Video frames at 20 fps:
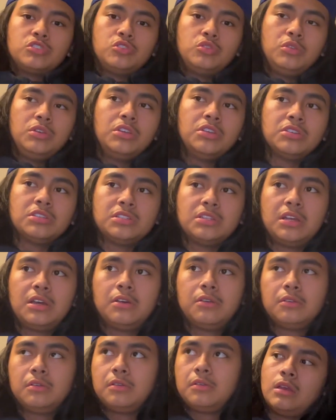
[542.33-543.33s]
2 years
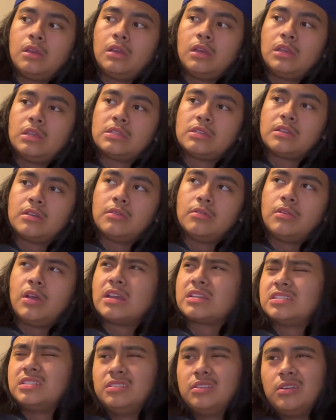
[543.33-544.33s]
now.
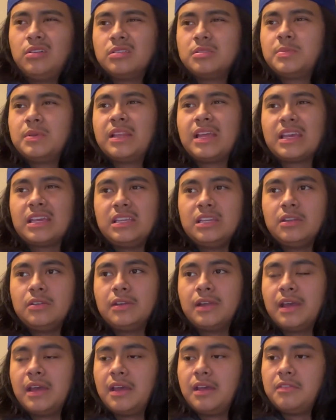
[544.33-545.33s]
Actually no, it's been like a year
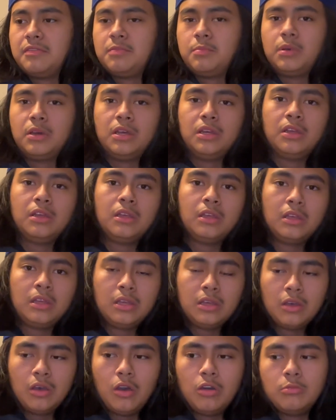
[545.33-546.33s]
and a half, but
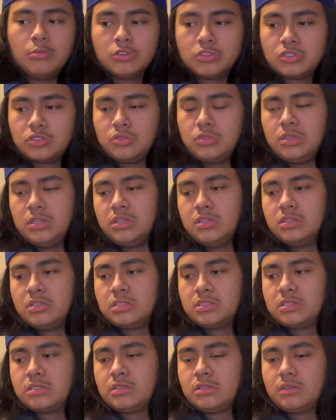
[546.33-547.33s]
almost 2
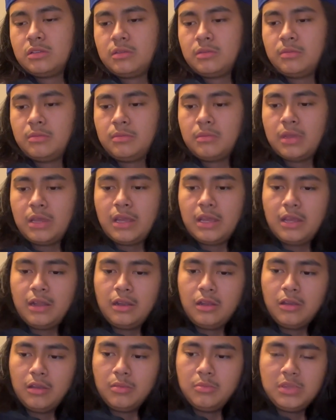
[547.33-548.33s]
years.
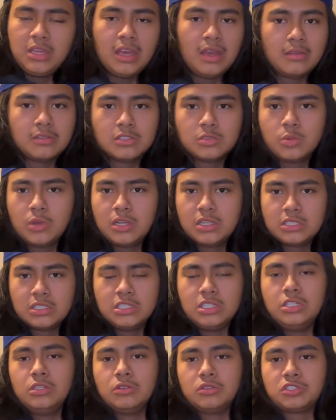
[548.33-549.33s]
And yeah, I just wanted
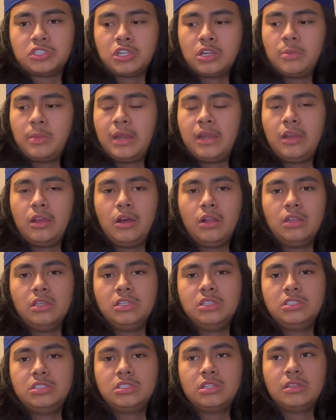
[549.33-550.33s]
to share my
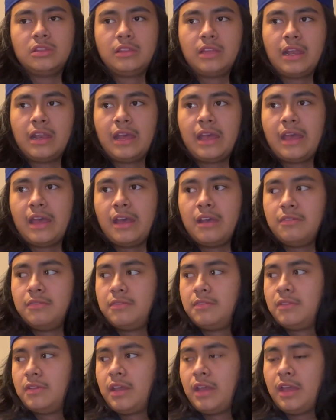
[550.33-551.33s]
knowledge that I have,
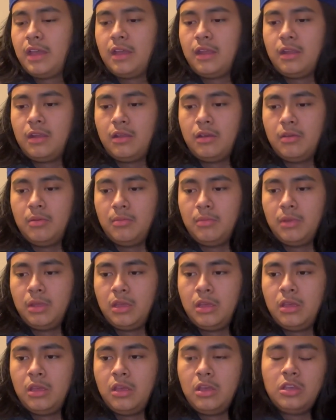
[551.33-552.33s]
and
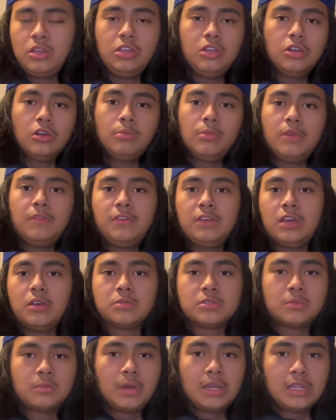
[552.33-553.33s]
maybe help
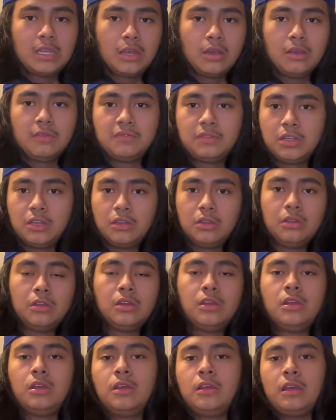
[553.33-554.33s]
somebody out
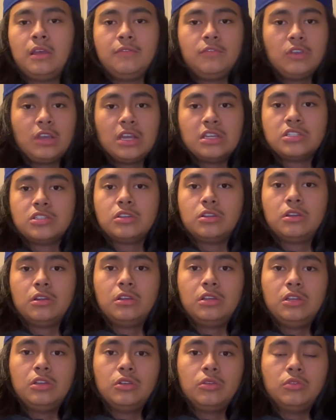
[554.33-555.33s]
if you guys are
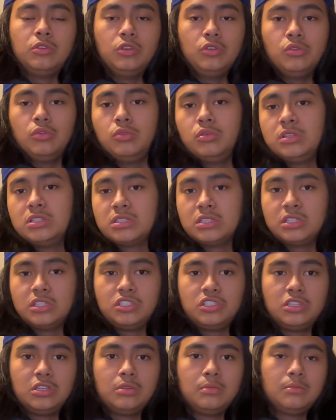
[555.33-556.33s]
new into the
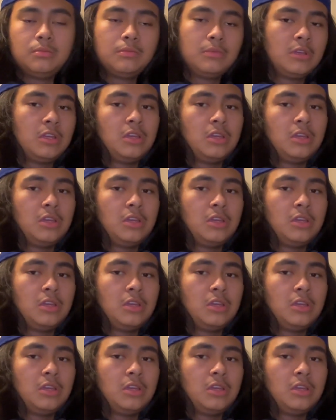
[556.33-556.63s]
gym,